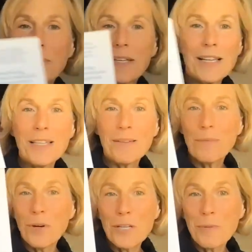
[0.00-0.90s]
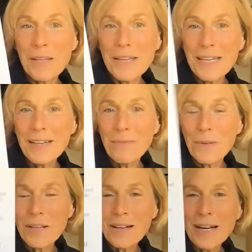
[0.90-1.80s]
works with
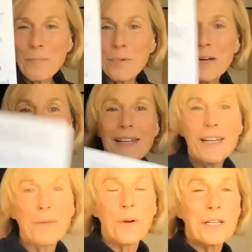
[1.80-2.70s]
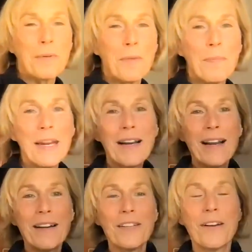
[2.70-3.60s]
little print, it works with big
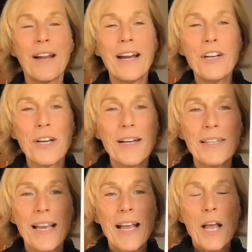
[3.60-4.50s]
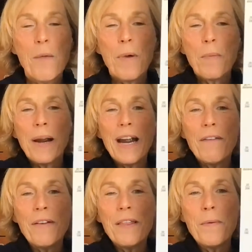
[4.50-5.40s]
letters on eye charts, but
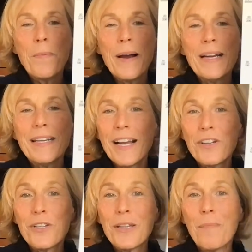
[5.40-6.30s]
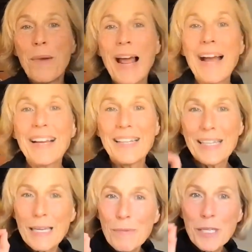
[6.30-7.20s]
wherever the white touches the black, it
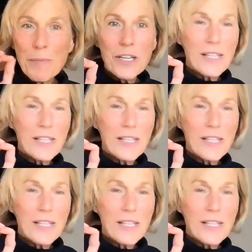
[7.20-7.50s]
seems to be